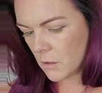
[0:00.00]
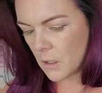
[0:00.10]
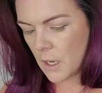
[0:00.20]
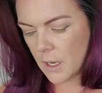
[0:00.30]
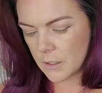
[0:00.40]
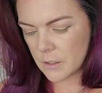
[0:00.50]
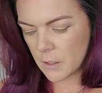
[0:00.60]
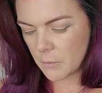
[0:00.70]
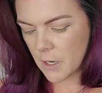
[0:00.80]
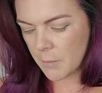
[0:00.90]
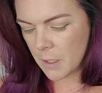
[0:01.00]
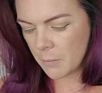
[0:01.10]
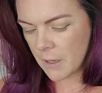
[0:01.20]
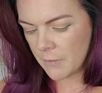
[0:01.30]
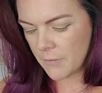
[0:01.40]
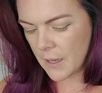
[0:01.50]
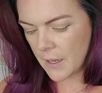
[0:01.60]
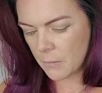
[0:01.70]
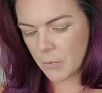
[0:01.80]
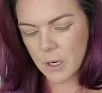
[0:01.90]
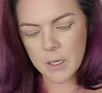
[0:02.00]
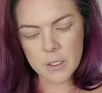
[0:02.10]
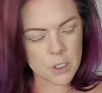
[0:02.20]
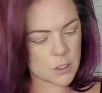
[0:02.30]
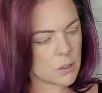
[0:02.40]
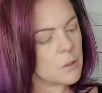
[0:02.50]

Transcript: Okay, so I'm grabbing my fan brush.